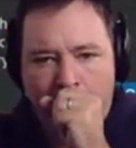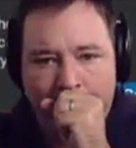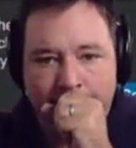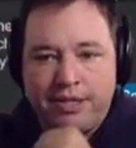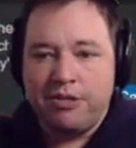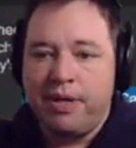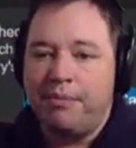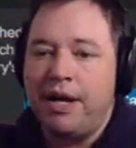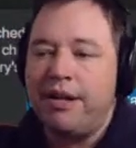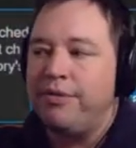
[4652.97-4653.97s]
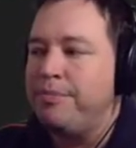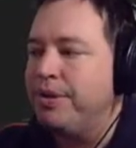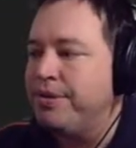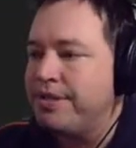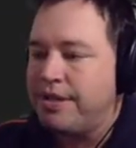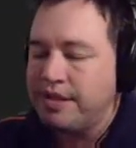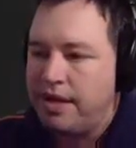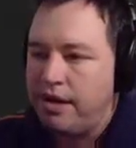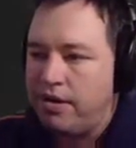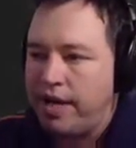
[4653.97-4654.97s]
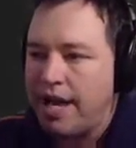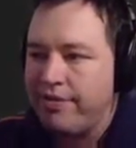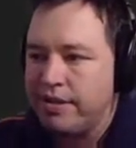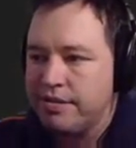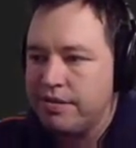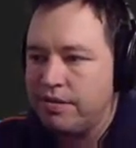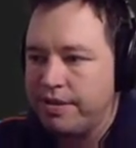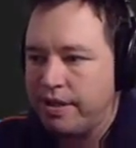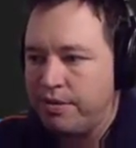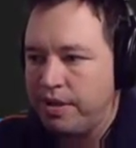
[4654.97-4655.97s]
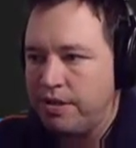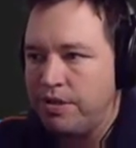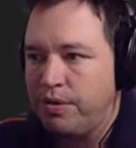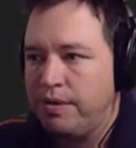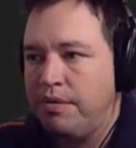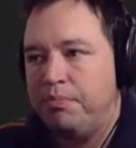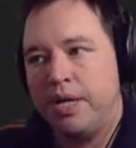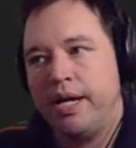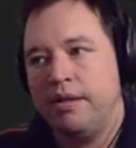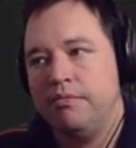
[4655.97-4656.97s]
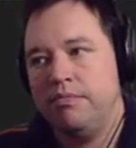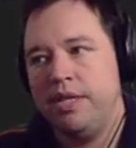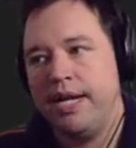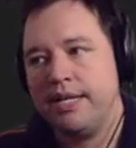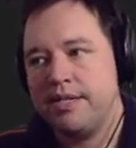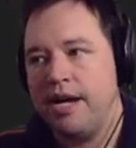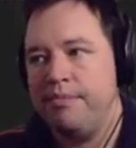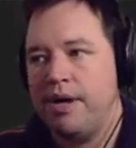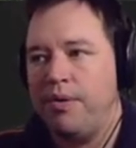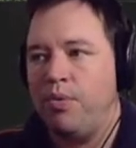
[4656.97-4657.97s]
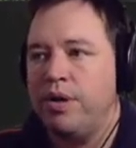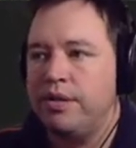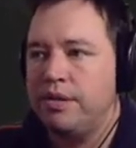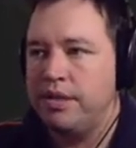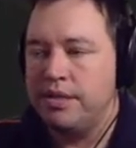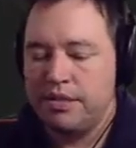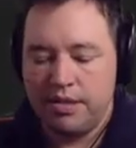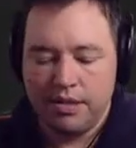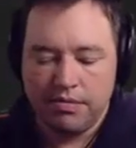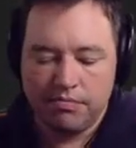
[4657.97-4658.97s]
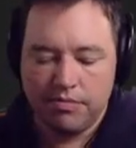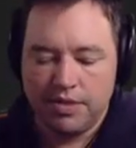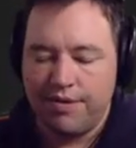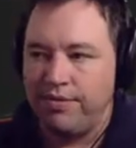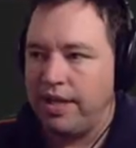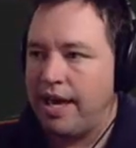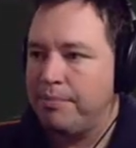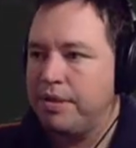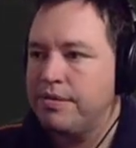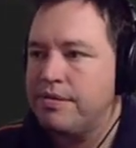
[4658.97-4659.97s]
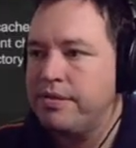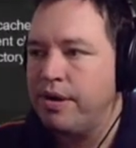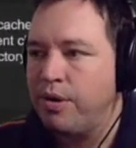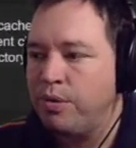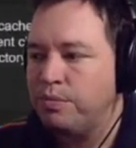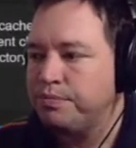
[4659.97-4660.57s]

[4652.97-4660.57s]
excuse me, I'm not going to rebuild this because I already have it installed. I don't need to do it, but the next time I want this to definitely happen. So